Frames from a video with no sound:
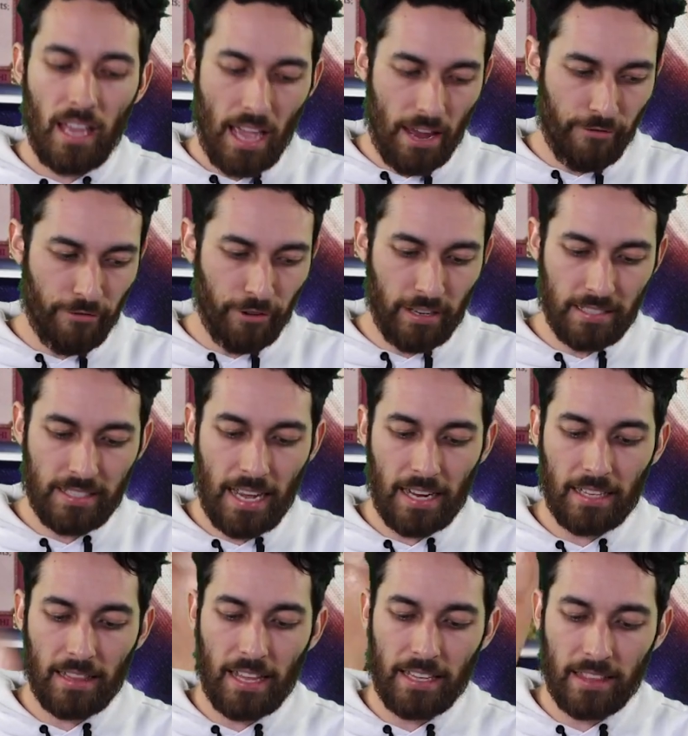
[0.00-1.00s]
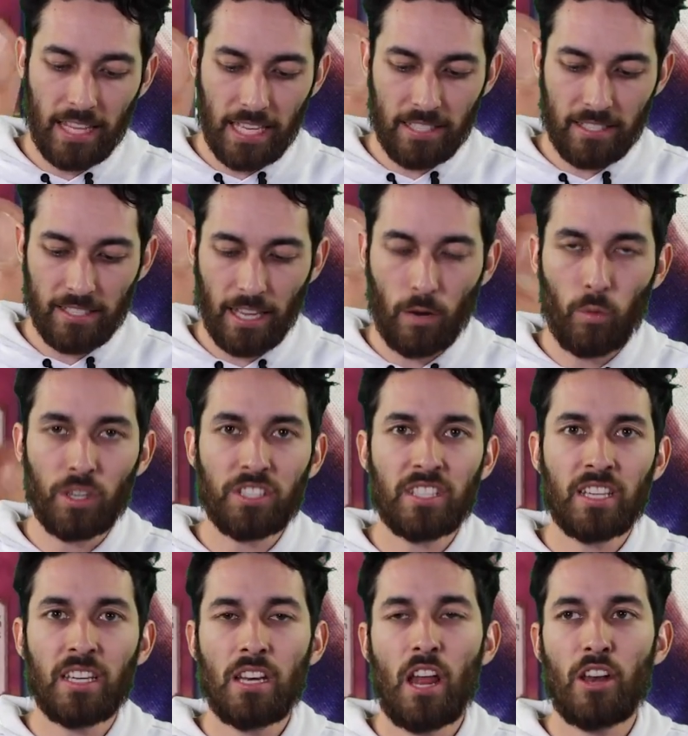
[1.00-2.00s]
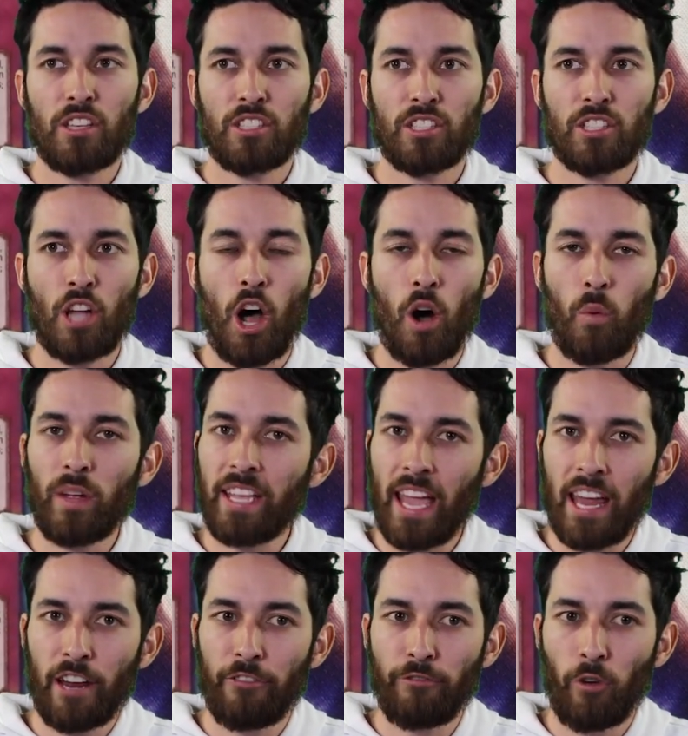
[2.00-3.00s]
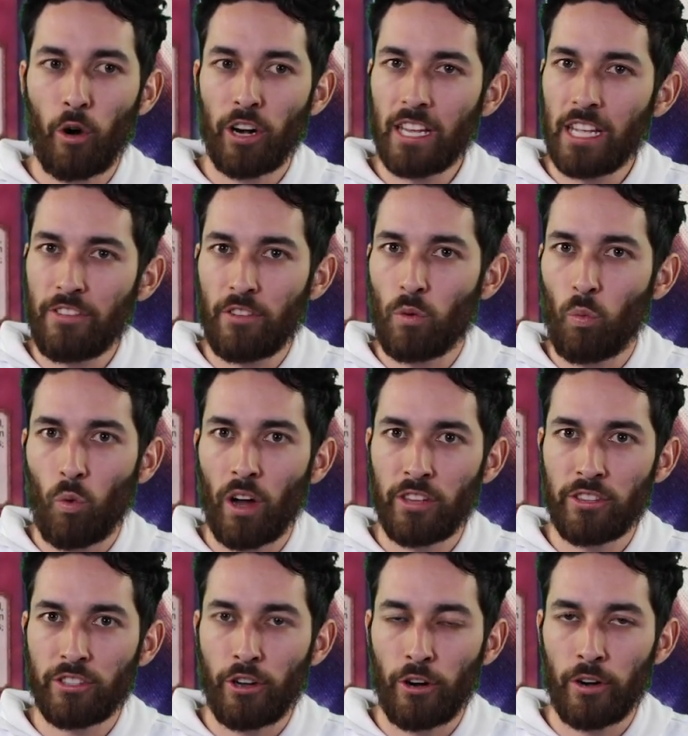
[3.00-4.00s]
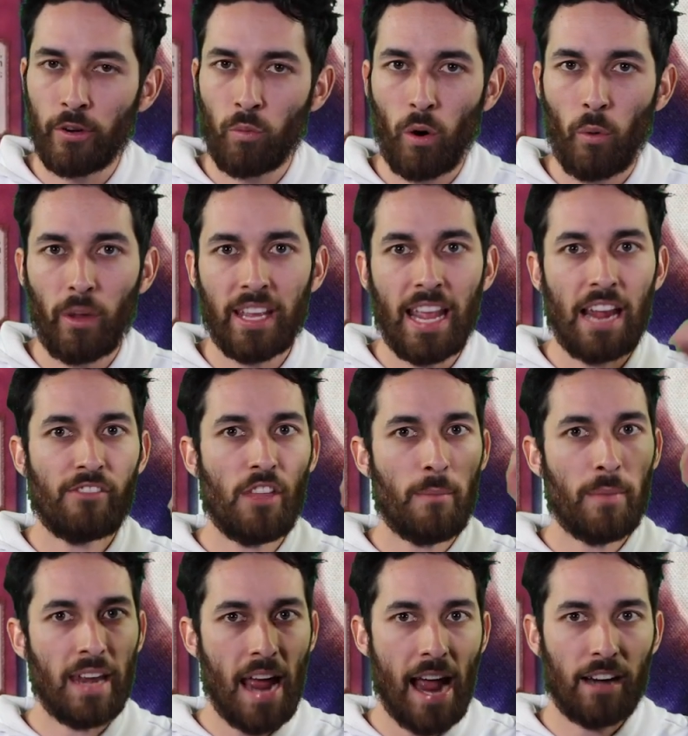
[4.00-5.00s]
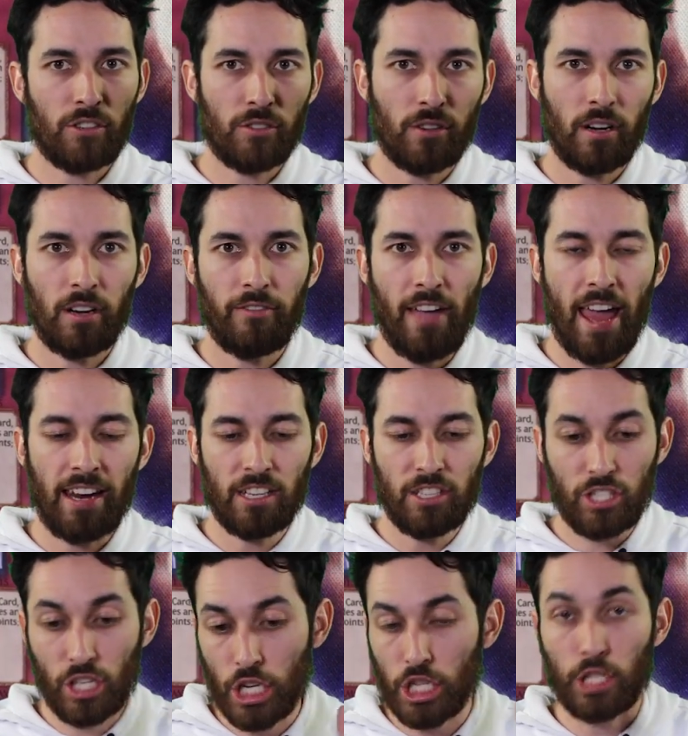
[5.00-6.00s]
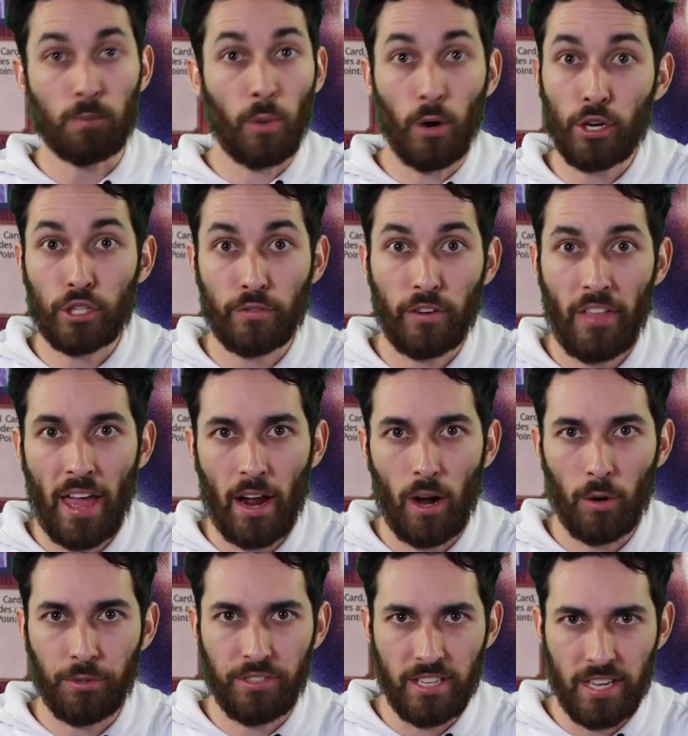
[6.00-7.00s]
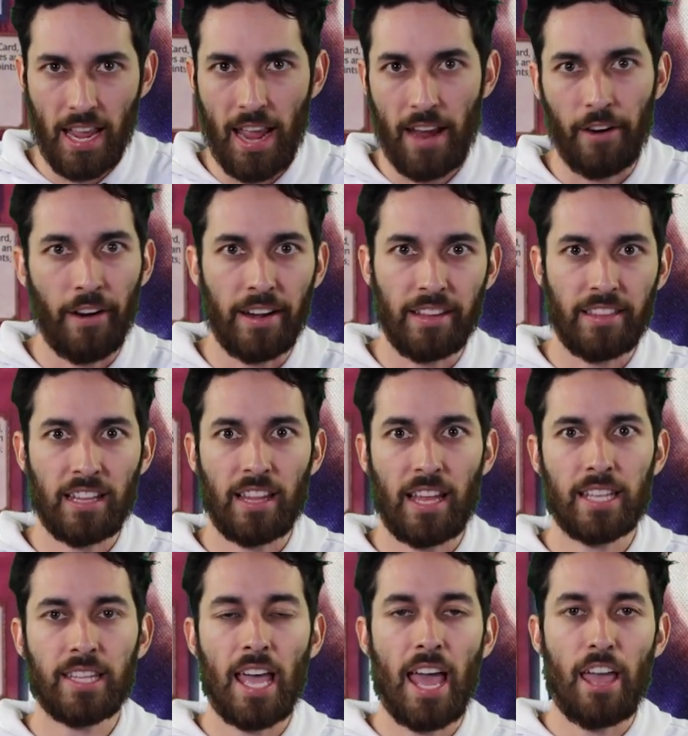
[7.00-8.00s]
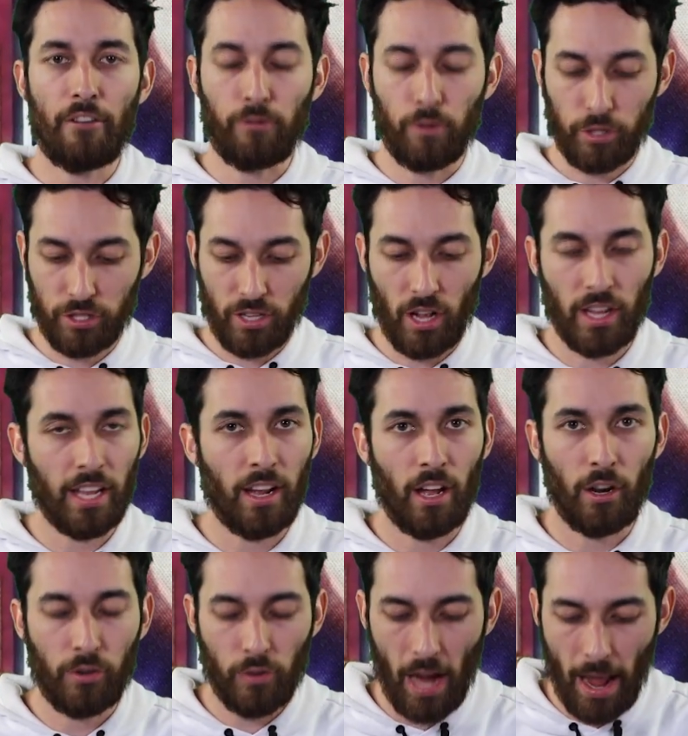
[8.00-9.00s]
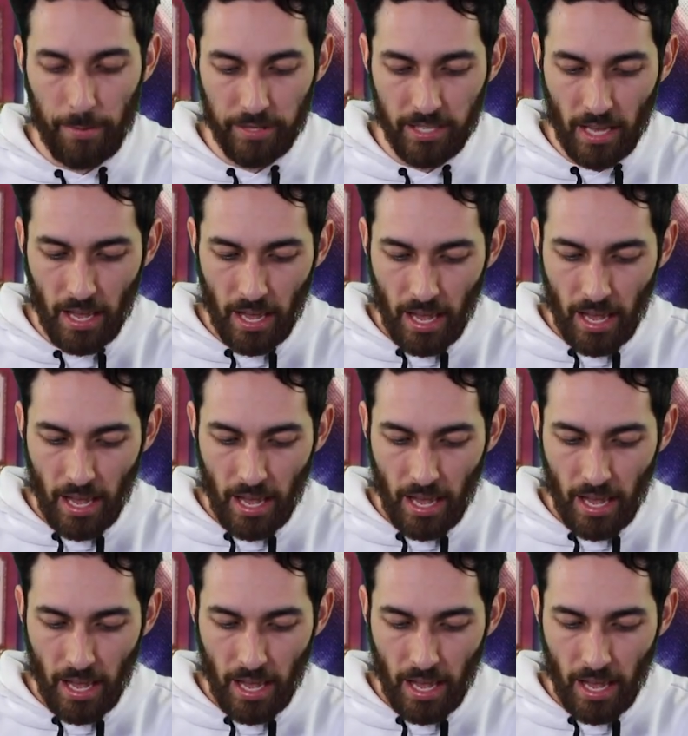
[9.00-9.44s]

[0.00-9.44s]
And for a deck like this, like we're sitting on a stall, we can't afford even one turn where we gave them an extra advantage to just push for that OTK or anything like that if we're stalling on traps.